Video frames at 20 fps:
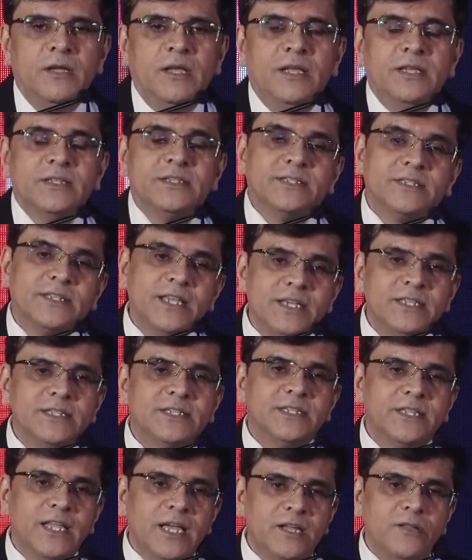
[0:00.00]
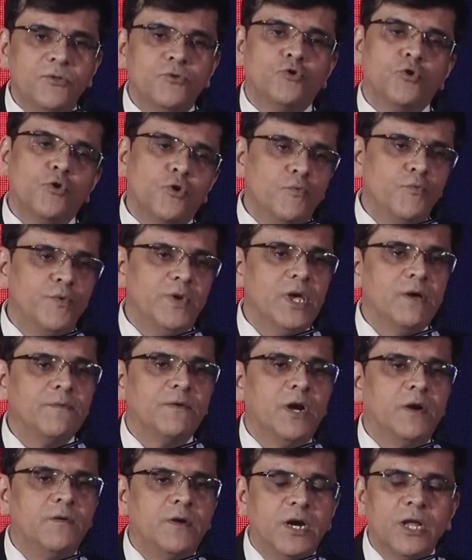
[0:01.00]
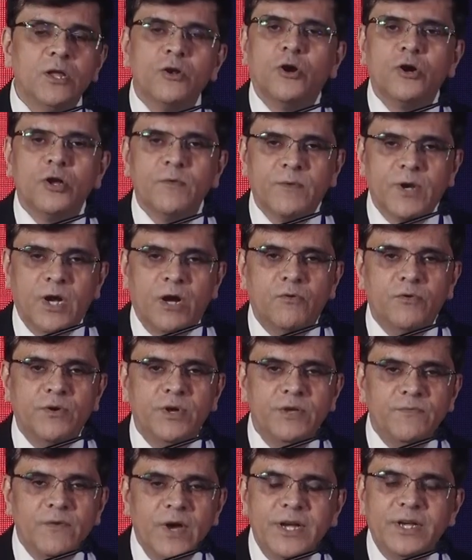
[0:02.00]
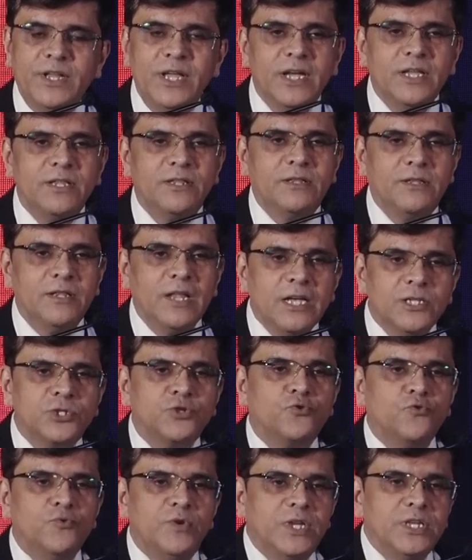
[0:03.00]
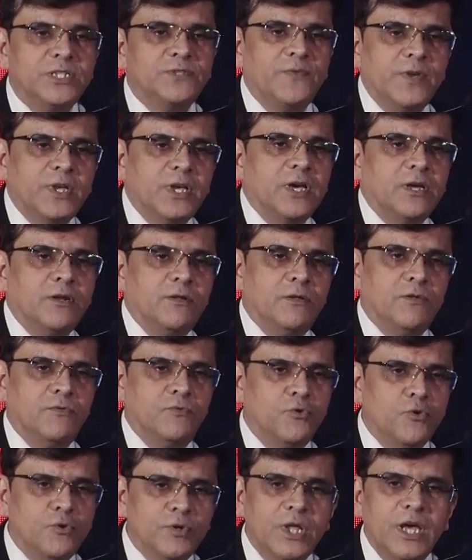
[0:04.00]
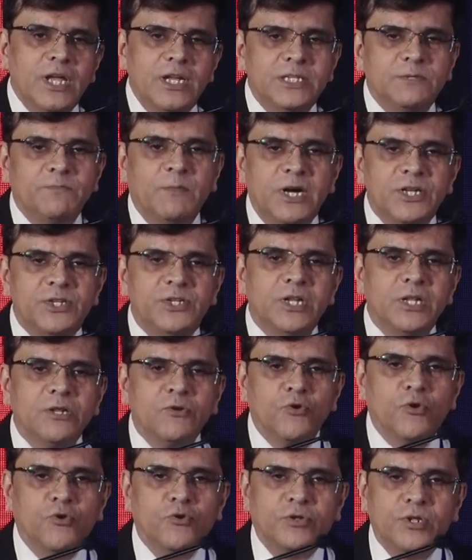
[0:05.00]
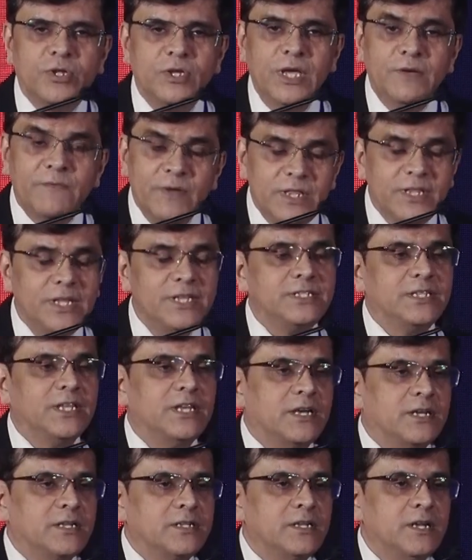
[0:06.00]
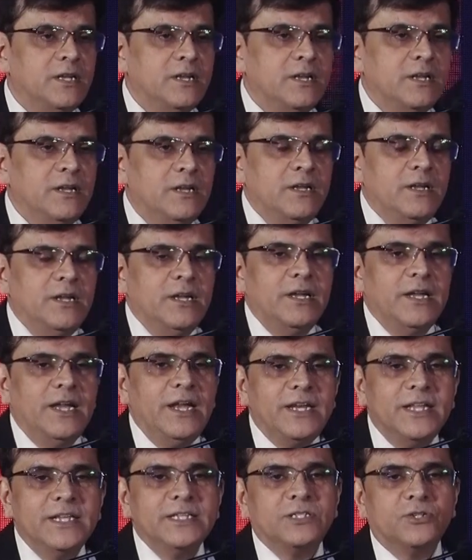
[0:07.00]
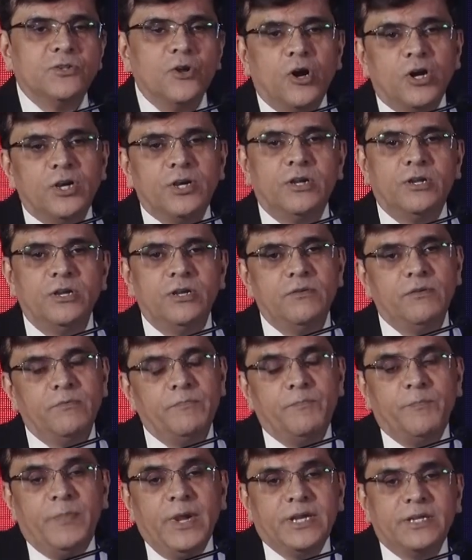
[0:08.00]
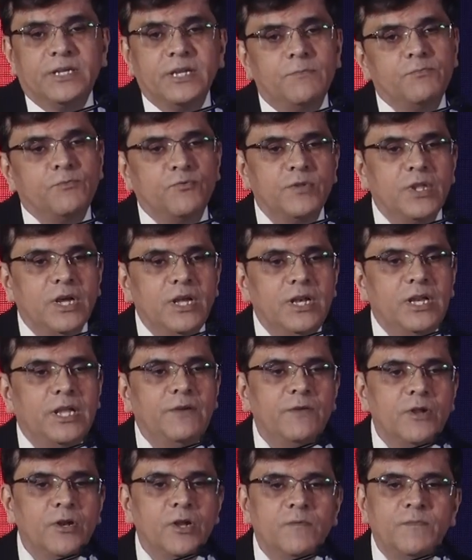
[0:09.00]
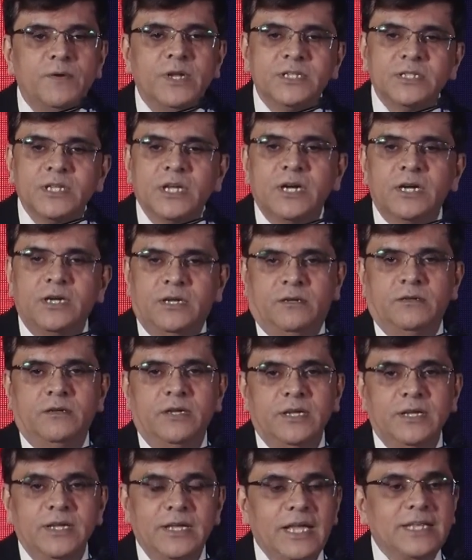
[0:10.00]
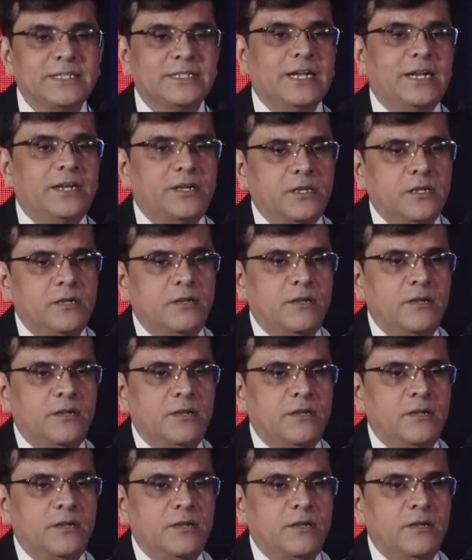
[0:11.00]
Since then, though we have covered a lot of ground, if I take last 2 years figure, though there is marginal growth, even this year, it is not picked up to the level of desired extent.